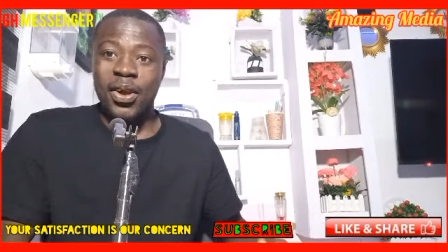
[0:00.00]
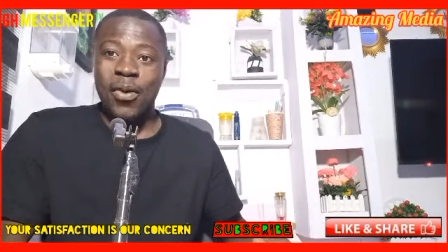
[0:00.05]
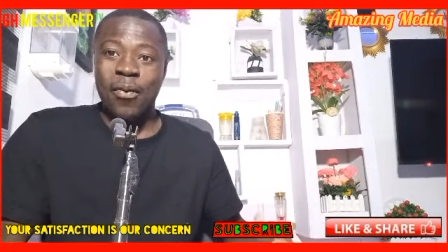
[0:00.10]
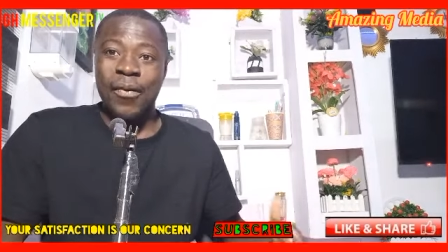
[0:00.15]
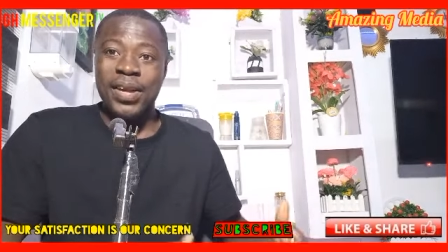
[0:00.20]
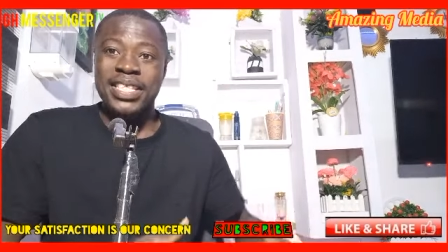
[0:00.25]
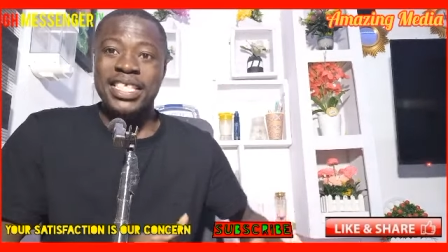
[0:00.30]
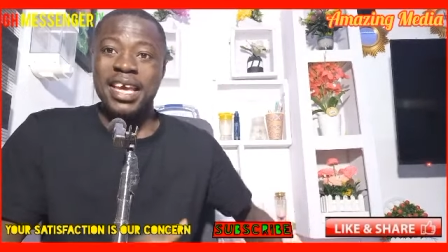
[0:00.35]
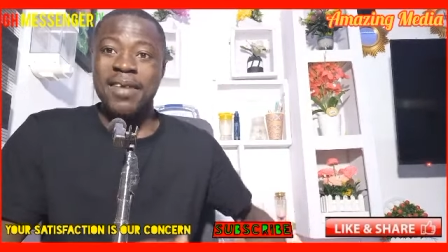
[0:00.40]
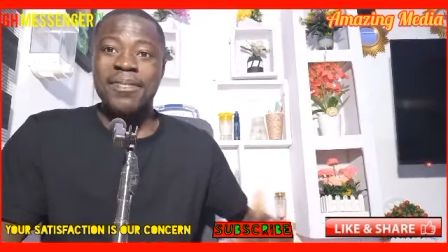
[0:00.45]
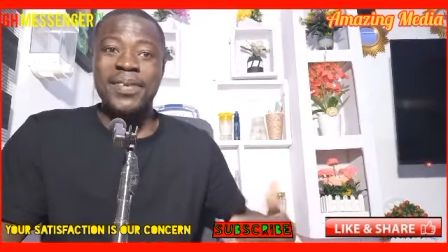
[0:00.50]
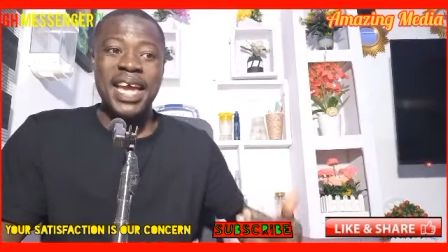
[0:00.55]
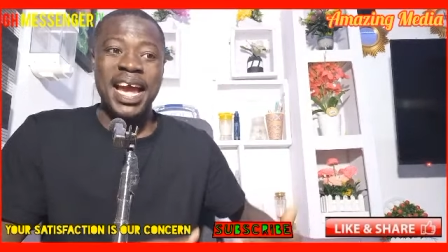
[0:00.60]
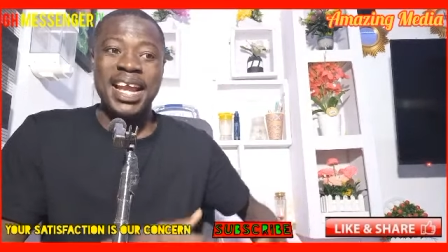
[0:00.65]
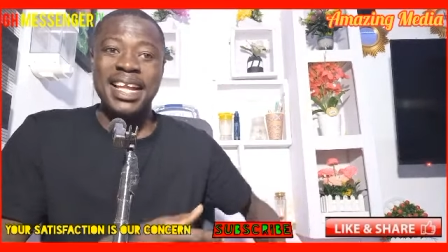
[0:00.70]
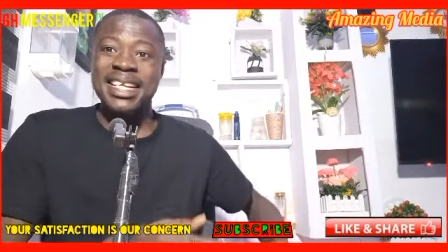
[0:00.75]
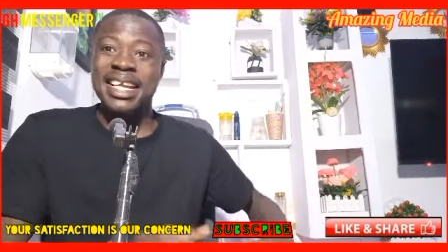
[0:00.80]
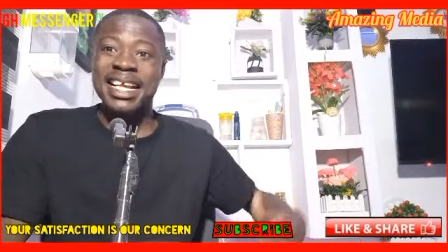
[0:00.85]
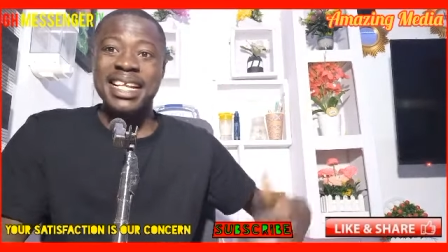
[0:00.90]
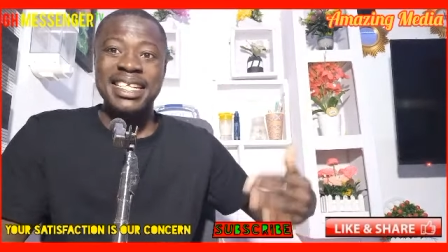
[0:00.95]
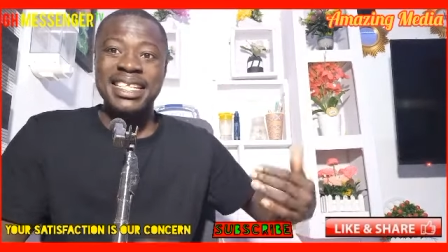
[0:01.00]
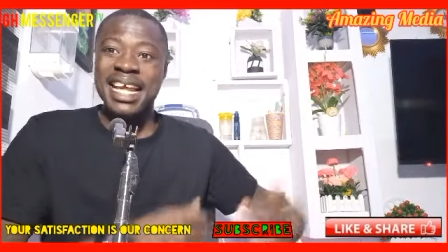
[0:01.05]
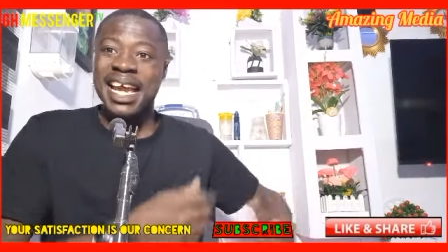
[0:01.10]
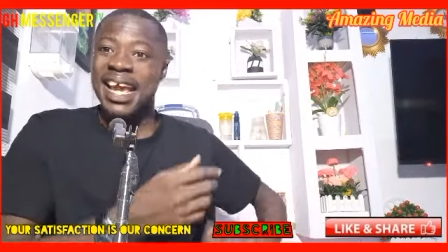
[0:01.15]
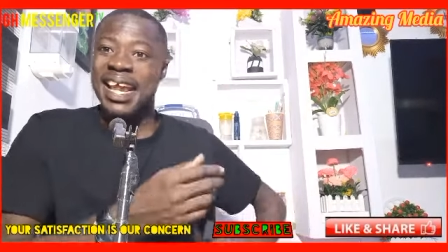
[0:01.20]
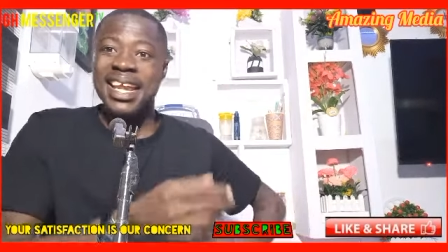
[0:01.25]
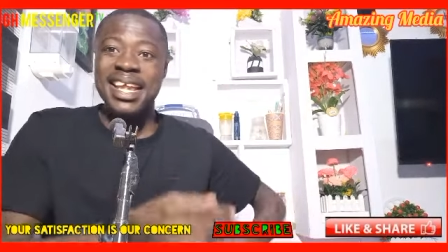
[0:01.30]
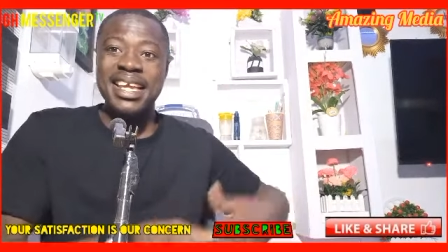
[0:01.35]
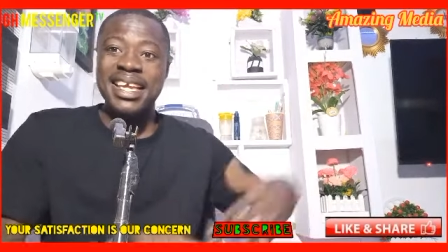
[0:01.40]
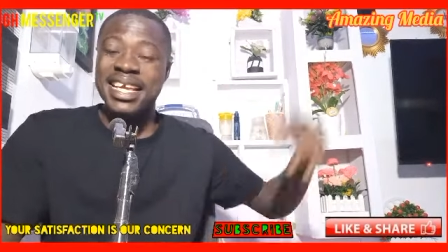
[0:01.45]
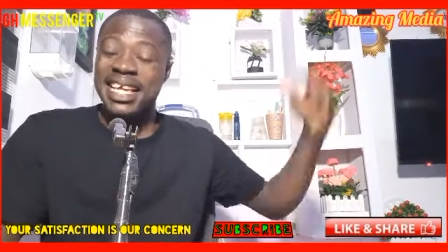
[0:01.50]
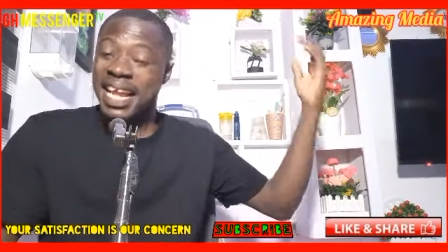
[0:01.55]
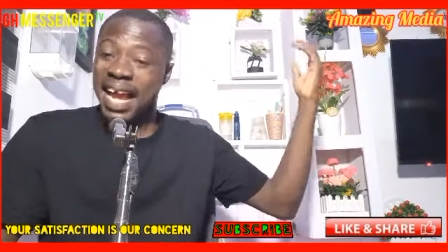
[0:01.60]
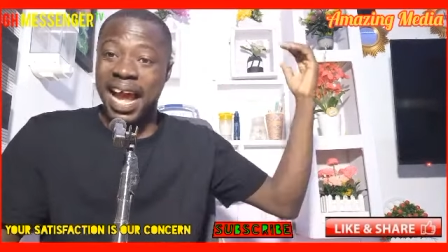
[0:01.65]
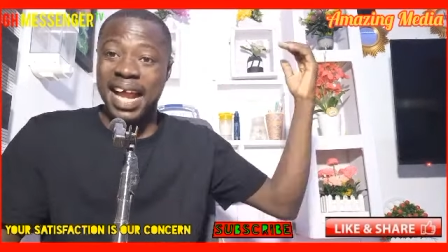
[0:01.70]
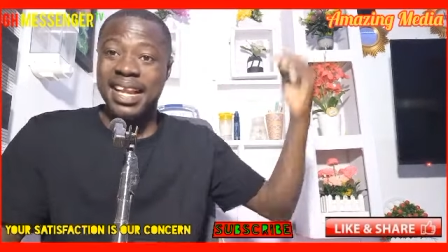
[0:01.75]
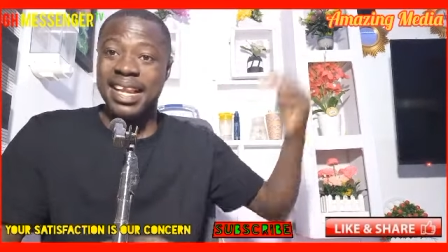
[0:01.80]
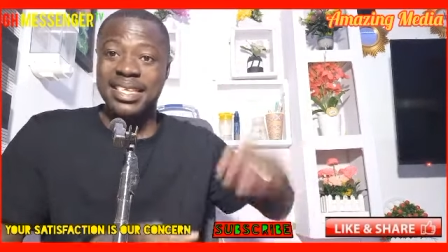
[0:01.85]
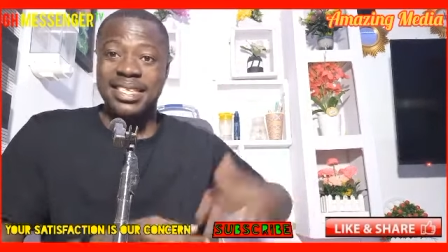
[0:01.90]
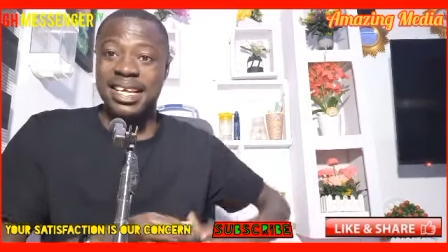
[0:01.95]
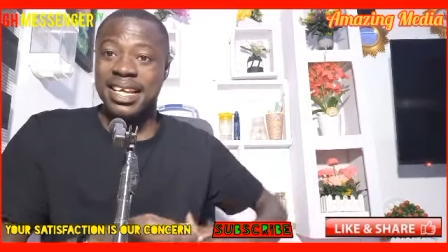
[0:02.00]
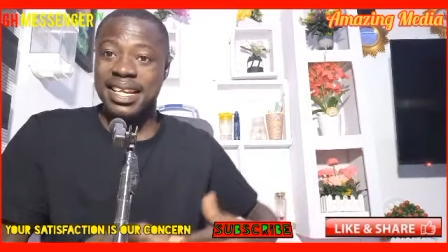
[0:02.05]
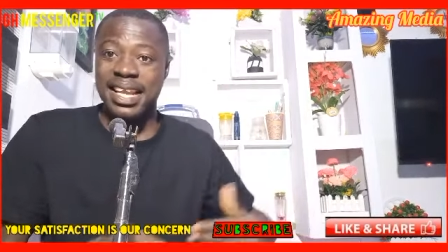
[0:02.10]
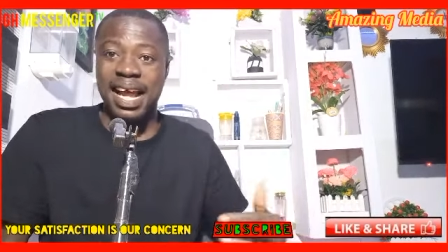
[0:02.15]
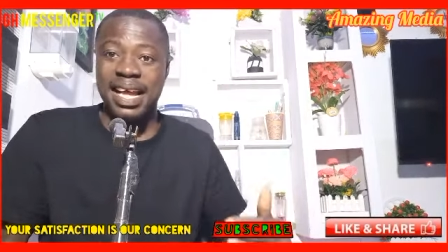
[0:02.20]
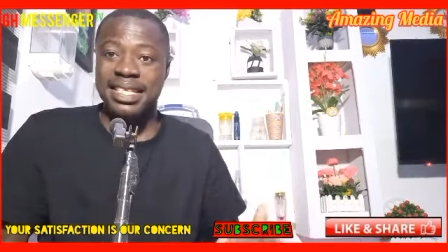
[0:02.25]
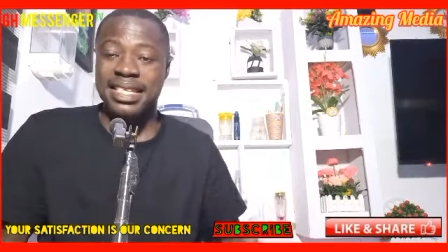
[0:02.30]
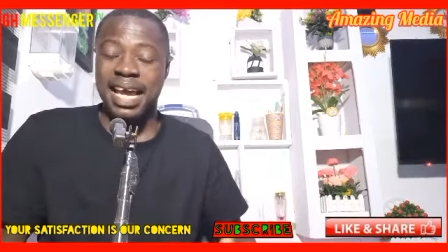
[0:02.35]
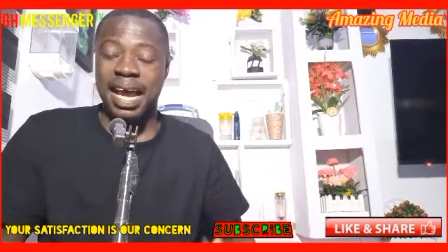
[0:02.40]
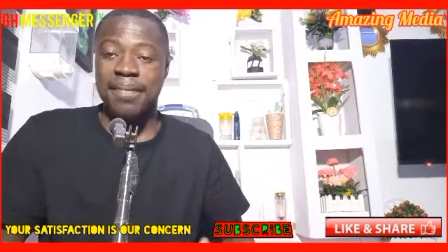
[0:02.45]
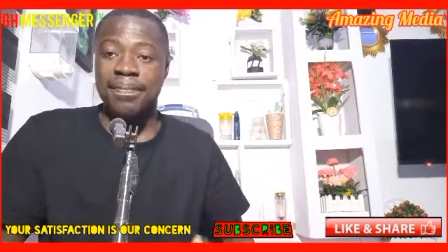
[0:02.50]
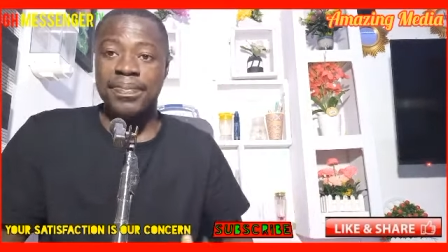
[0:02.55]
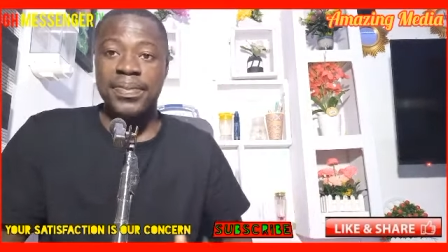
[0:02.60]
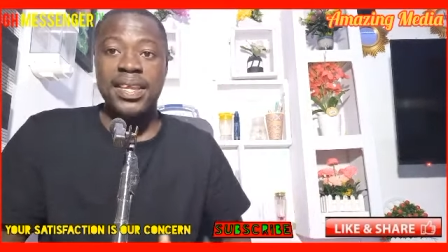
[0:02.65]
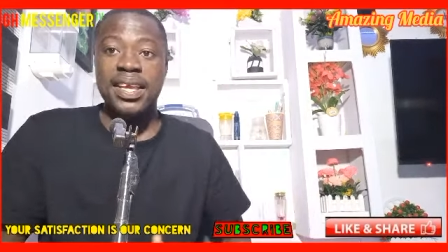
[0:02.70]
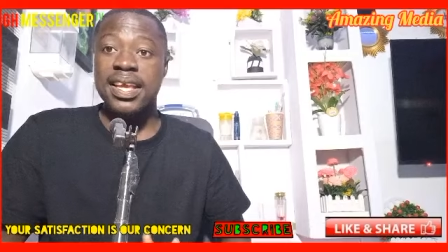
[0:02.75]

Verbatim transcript: with a beard day in this and data.